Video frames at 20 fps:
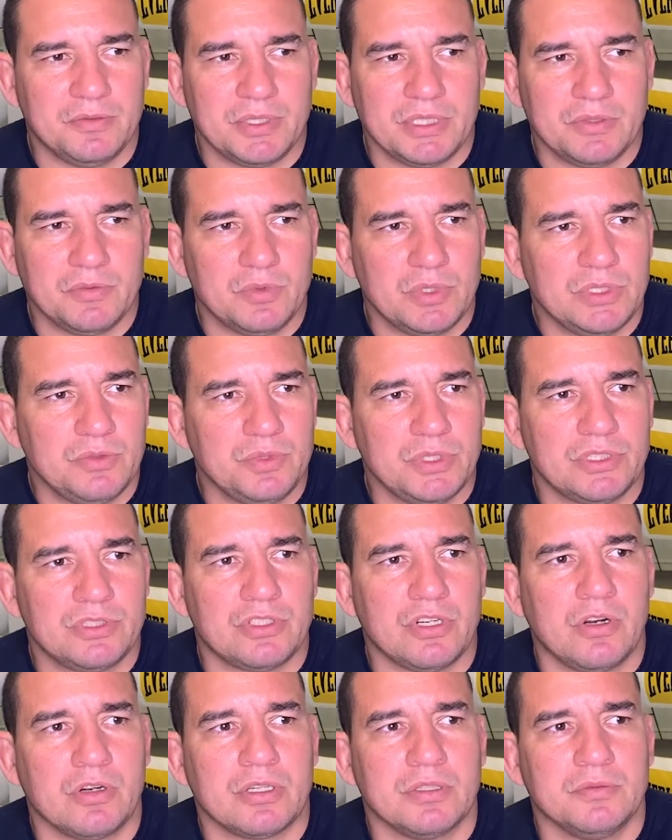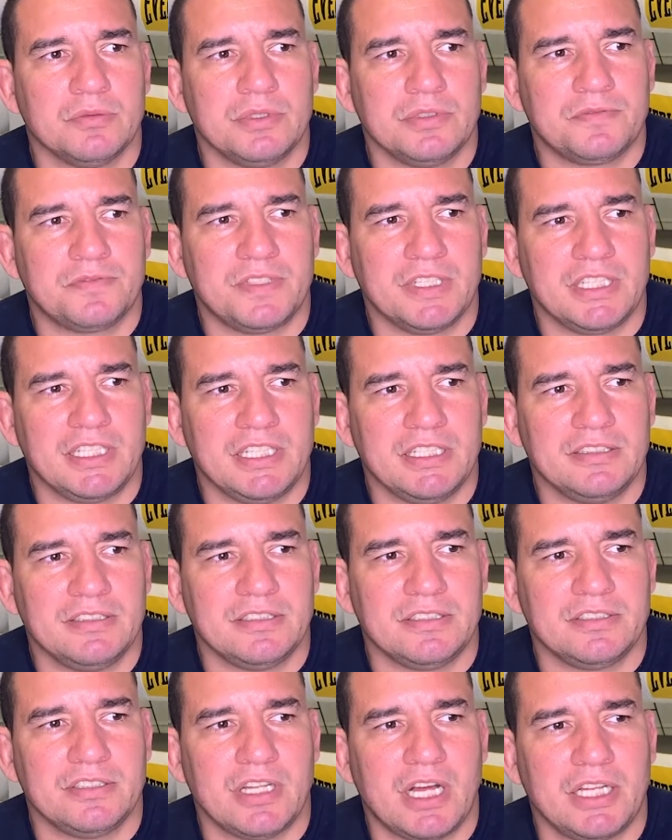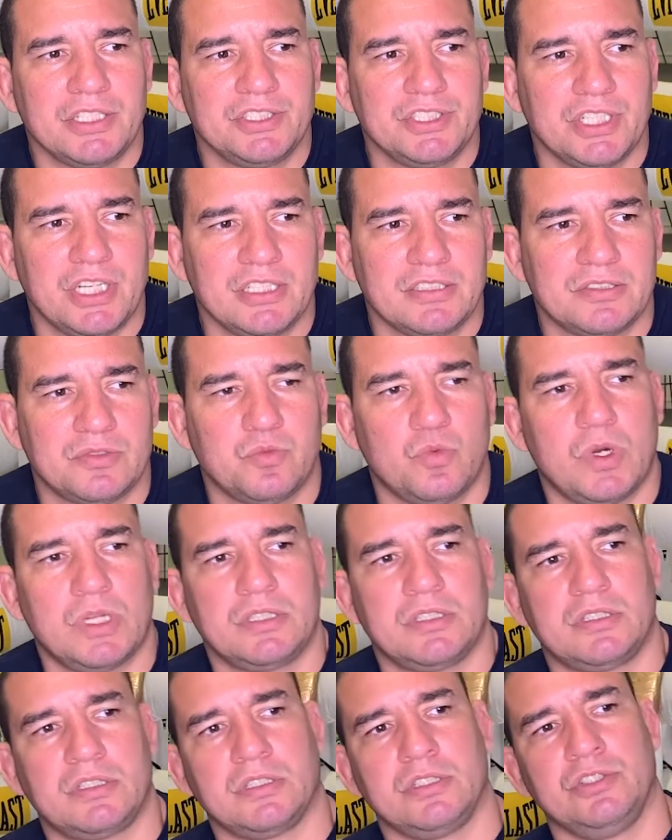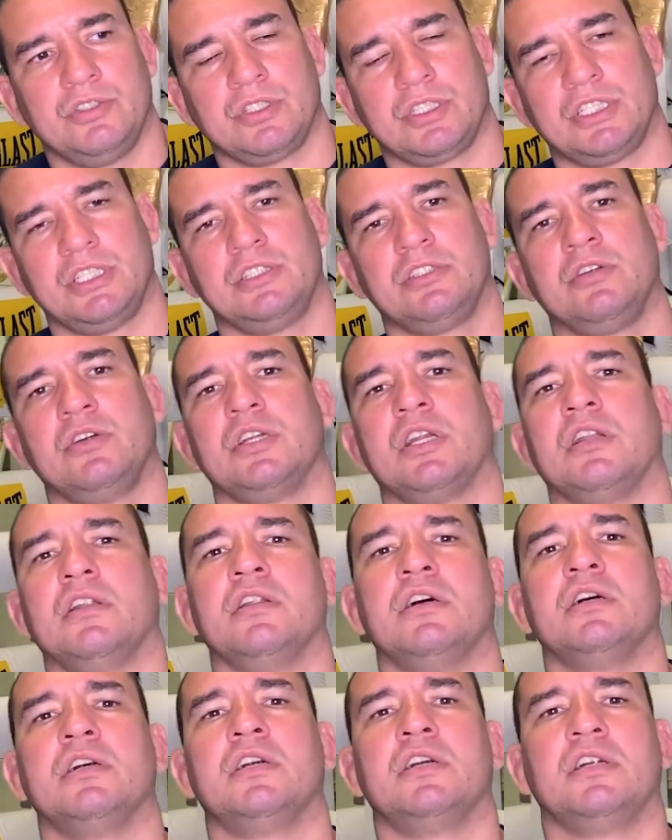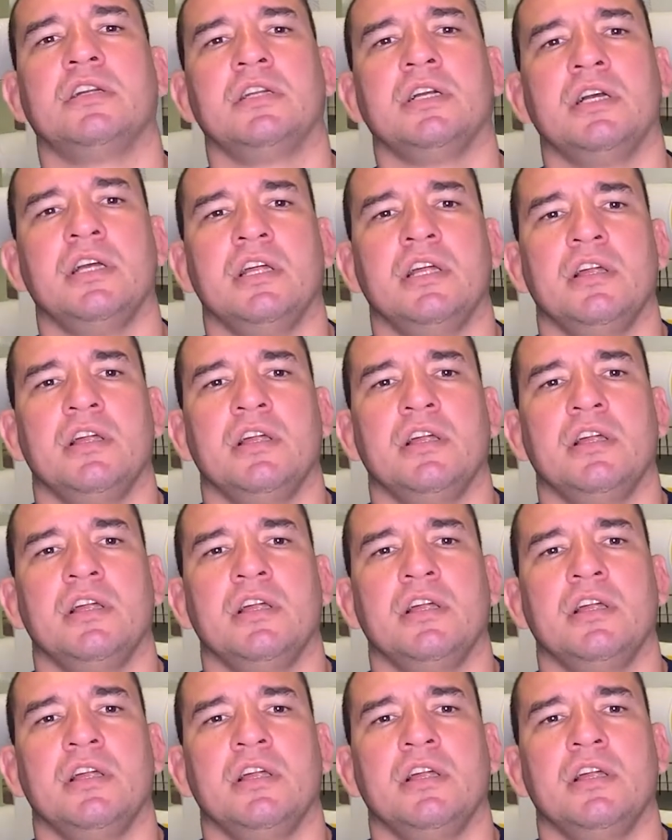When we are talking with the kids, it's not just what your kid gonna learn,